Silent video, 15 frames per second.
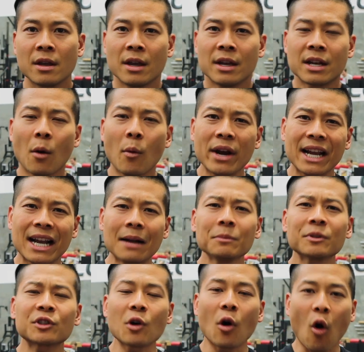Now, when it
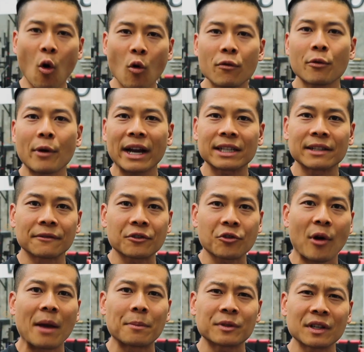comes to overactive
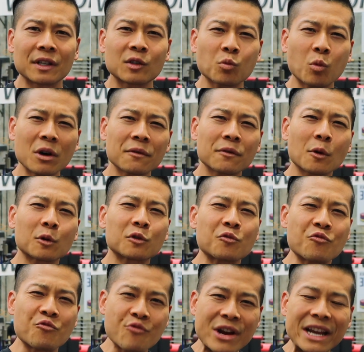traps, it is one of those
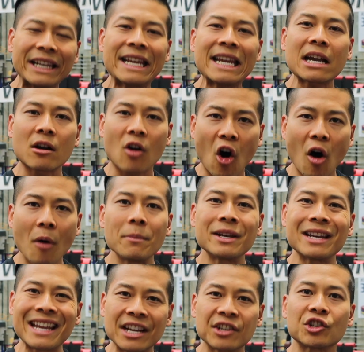really
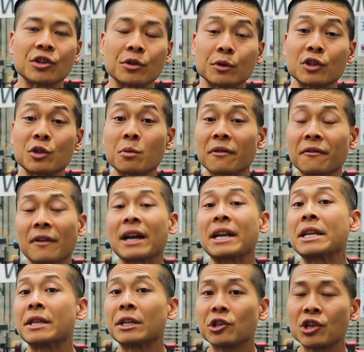common issues you would find
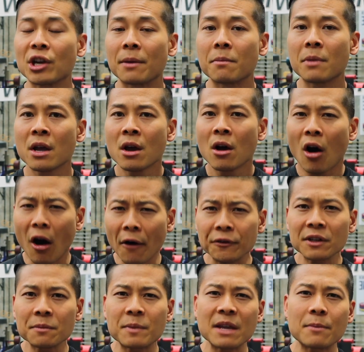in the gym.
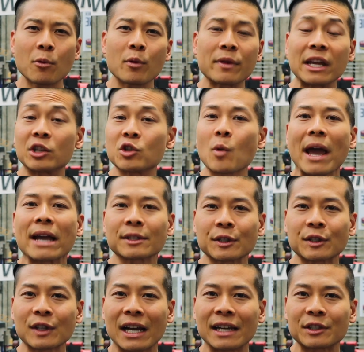Often people, when they do
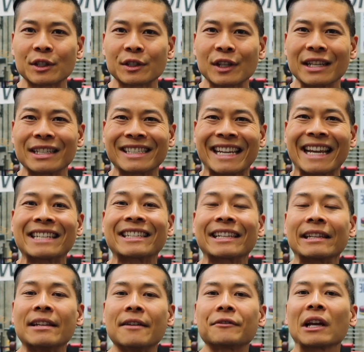exercises, tend to
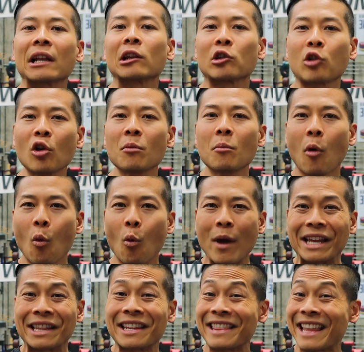lift a lot more
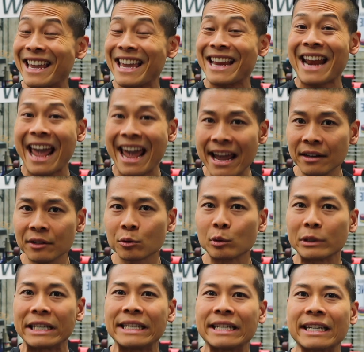weight than they can handle,
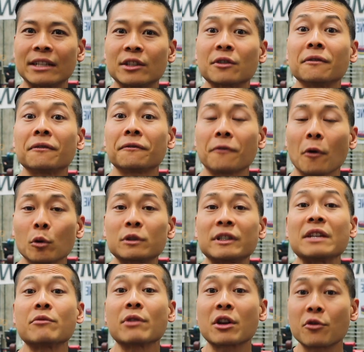leading to
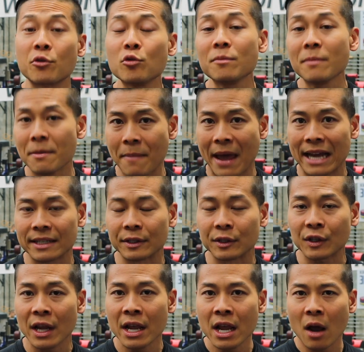faulty recruitment patterns.